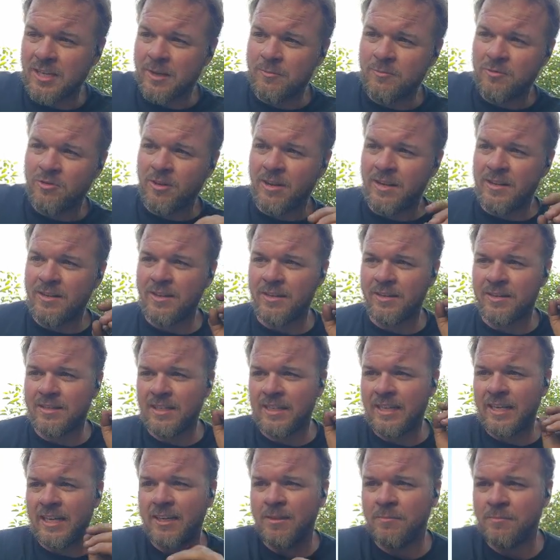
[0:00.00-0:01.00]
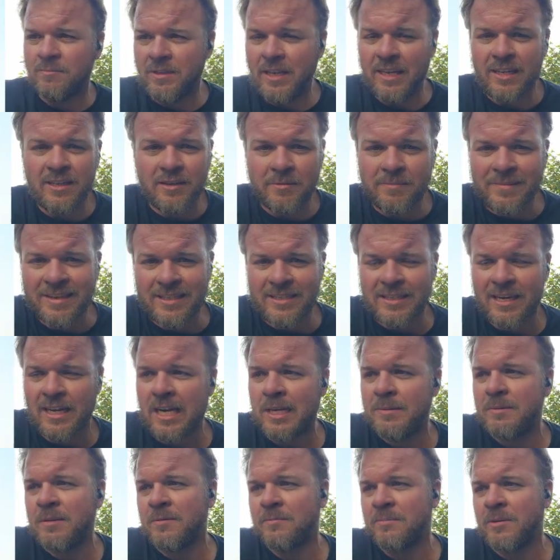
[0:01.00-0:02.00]
I'm trying not to get him into my
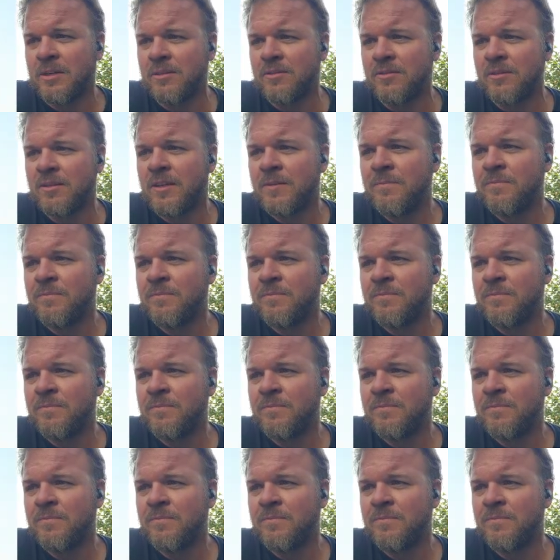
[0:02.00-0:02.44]
timing belt.